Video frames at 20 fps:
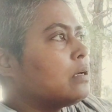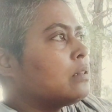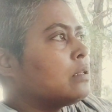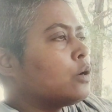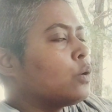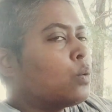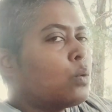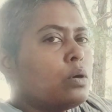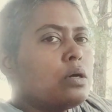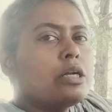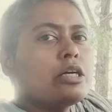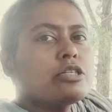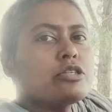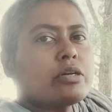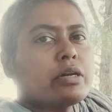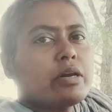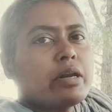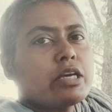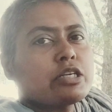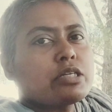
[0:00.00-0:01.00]
the older
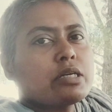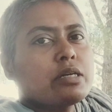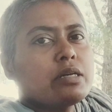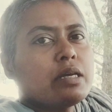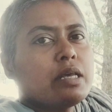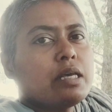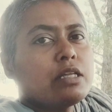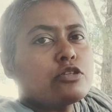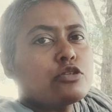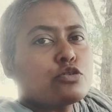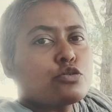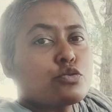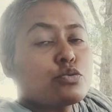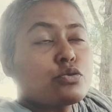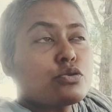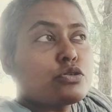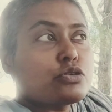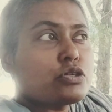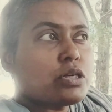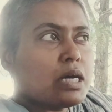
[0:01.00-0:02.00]
generation needs
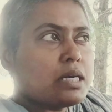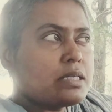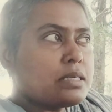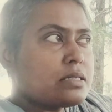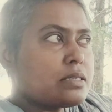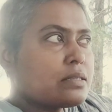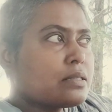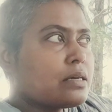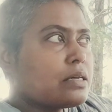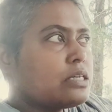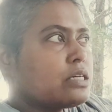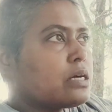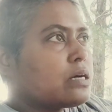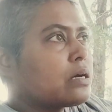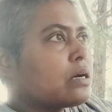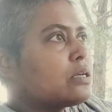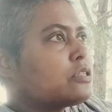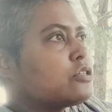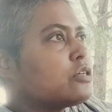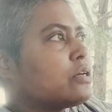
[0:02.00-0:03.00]
to trust the
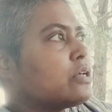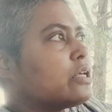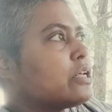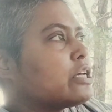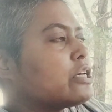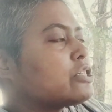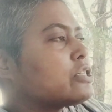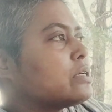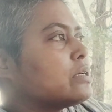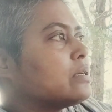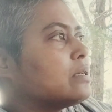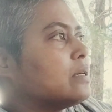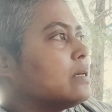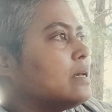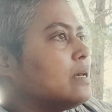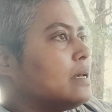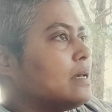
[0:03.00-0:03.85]
younger generation